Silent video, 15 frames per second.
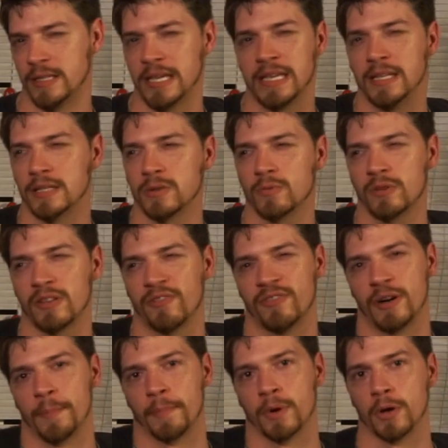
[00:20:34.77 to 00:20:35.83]
He doesn't really
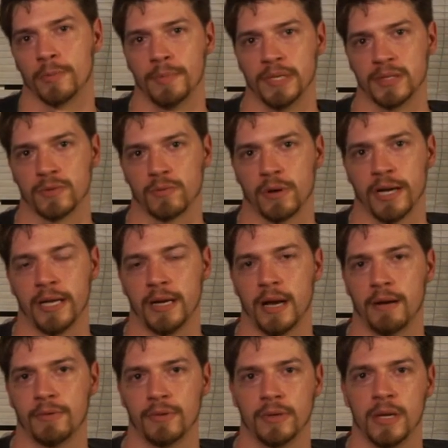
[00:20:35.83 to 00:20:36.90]
fit a purpose, right?
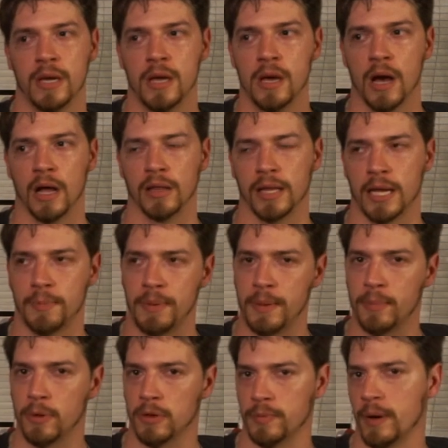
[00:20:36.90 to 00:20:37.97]
A lot of
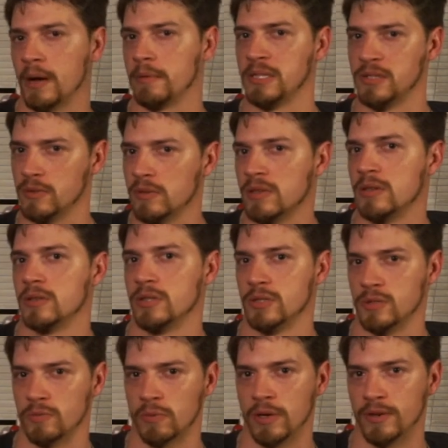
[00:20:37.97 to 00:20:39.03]
people are probably still going to
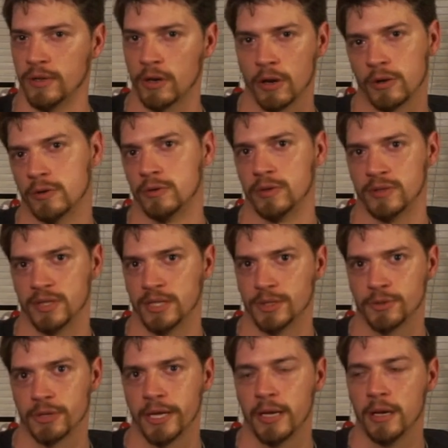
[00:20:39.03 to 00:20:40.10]
just run the Gargoyle
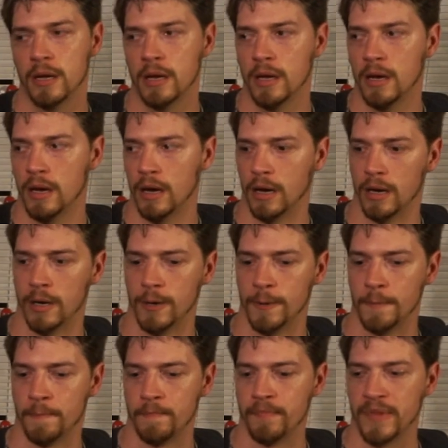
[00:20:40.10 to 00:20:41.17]
Sentry.
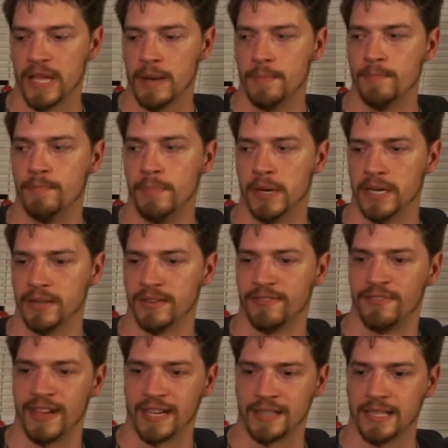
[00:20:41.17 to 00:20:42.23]
But the
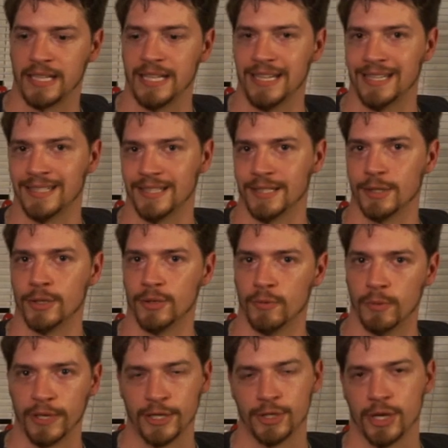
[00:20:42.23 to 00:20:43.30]
fact that he has a
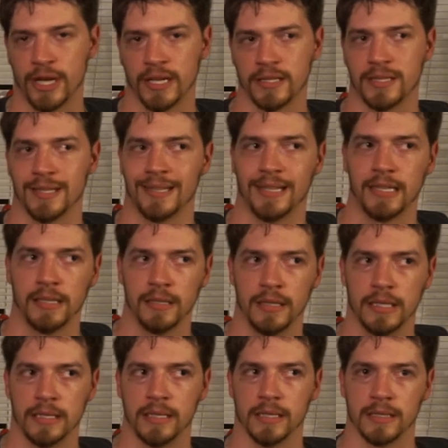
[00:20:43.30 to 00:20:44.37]
good weak chance and
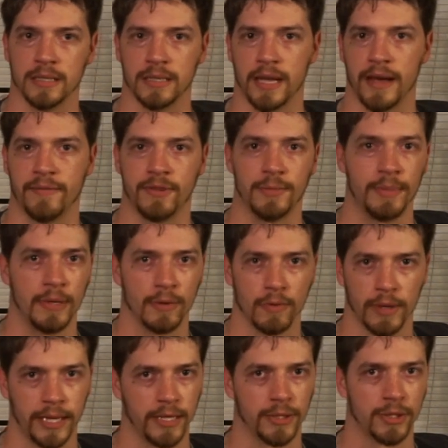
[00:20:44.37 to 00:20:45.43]
it doesn't have to be
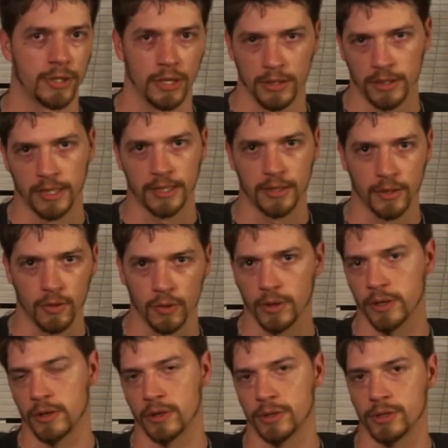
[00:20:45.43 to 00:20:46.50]
arranged, unlike the
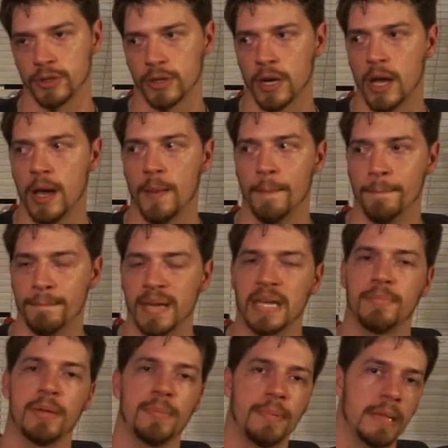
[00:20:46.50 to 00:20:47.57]
Gorgon Archer,
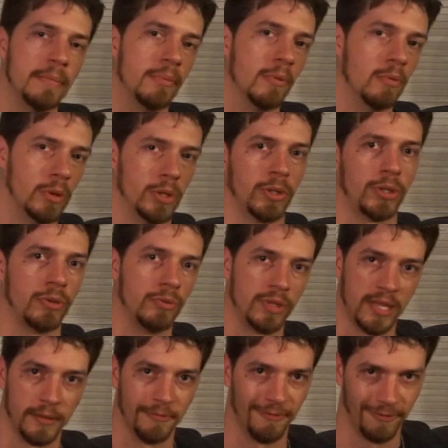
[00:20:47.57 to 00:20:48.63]
maybe people will
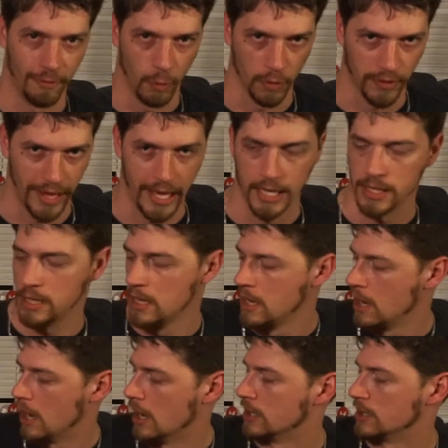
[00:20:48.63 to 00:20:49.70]
use him for that.
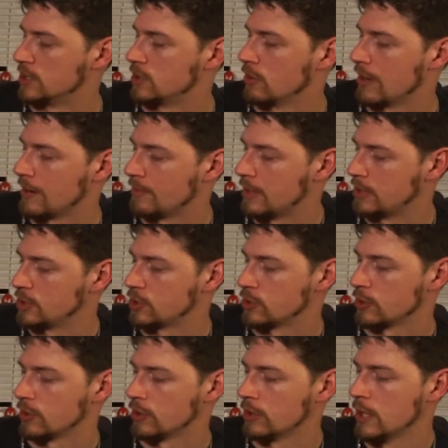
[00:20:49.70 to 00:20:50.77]
So I'm
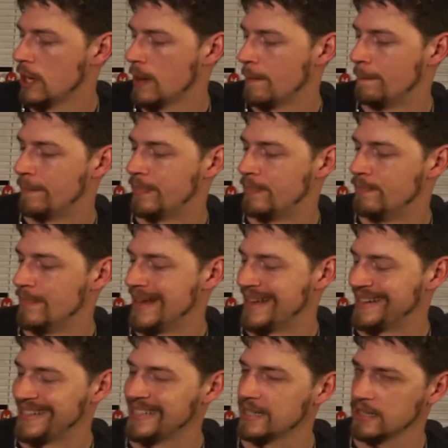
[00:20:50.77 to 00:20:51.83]
unsure.
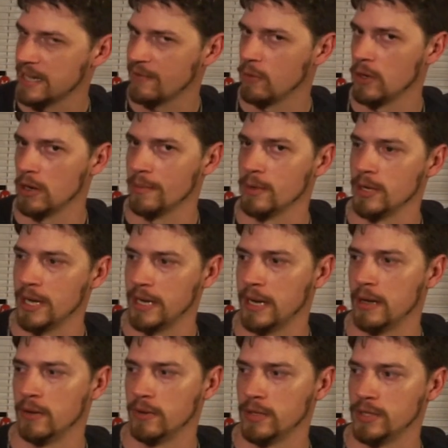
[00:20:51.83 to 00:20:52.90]
And he does have 1 armor,
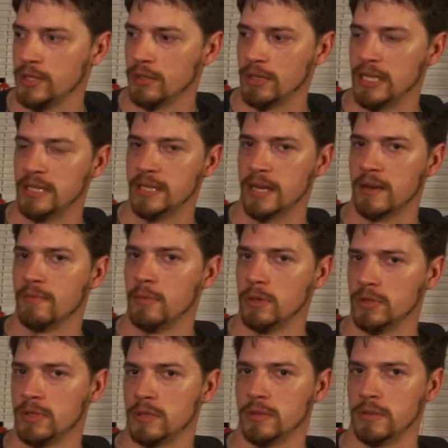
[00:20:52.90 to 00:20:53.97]
9 health, so he's out of
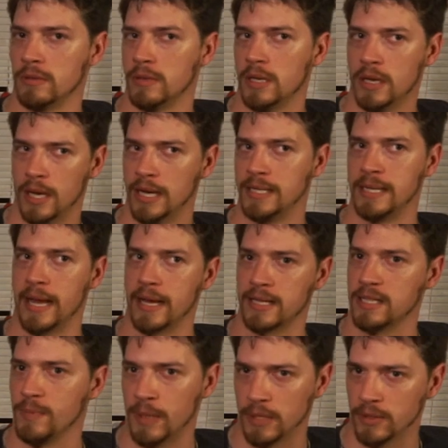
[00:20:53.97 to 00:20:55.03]
most
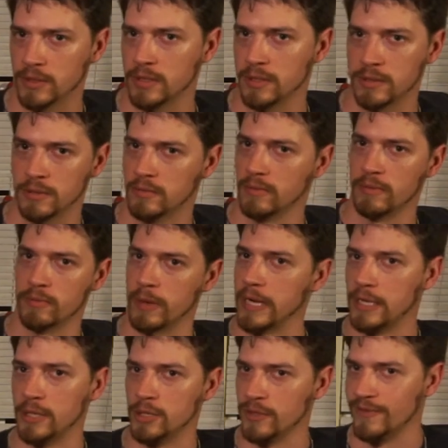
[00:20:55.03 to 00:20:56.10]
attack spells
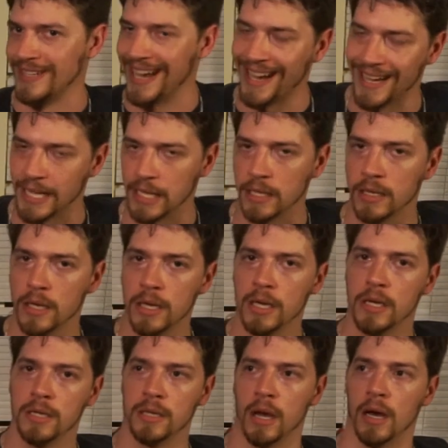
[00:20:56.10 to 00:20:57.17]
range of dying.
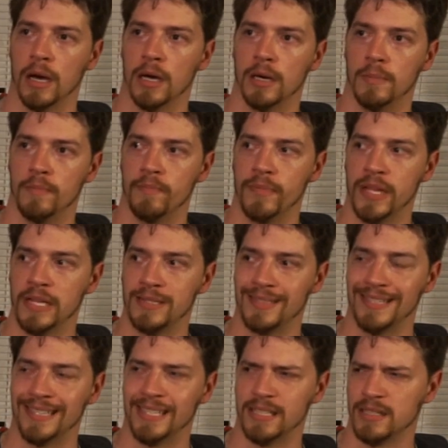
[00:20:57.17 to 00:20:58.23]

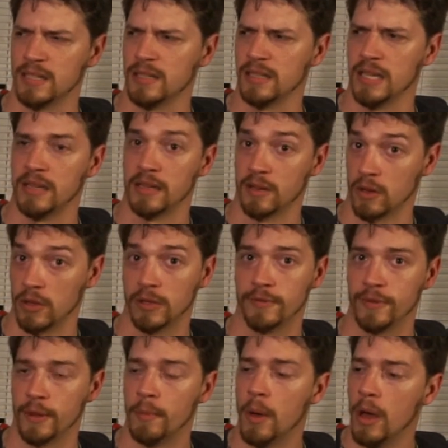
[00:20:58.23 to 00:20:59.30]
Statistically, I think all
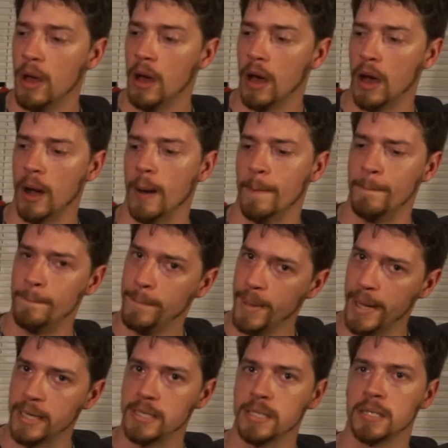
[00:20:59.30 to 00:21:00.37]
of them.
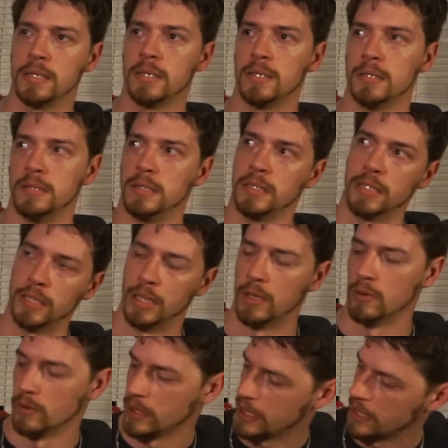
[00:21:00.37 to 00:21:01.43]
But, you
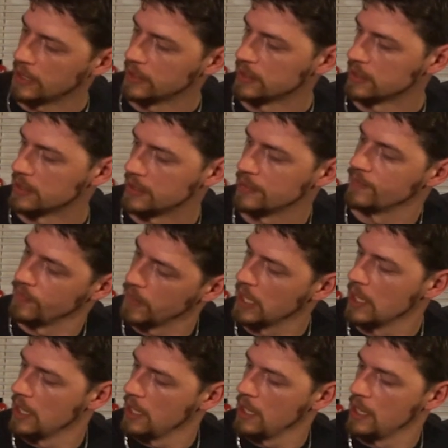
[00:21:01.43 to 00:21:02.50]
know, he's
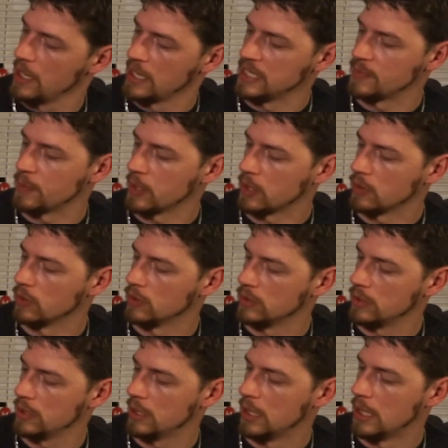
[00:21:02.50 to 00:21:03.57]
pretty
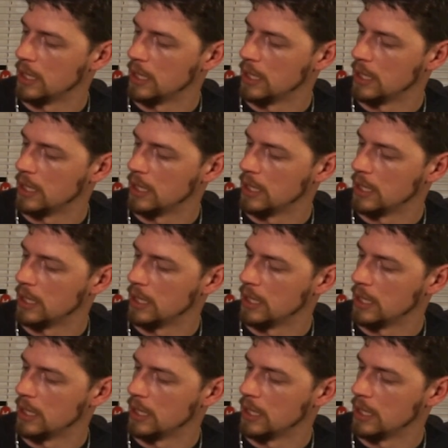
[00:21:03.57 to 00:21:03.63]
cool.